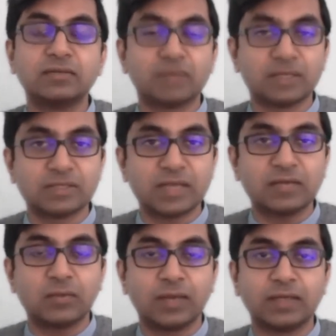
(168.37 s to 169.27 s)

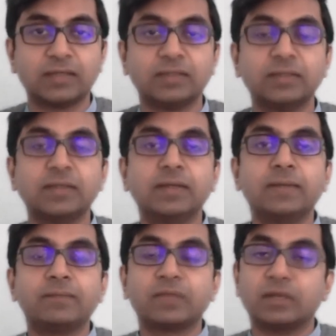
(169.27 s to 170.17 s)
transact via
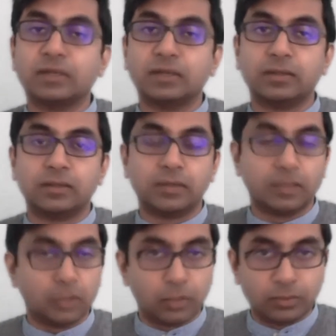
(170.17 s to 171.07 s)
uh,
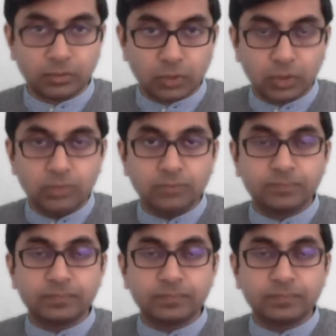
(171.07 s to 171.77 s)
a normal call.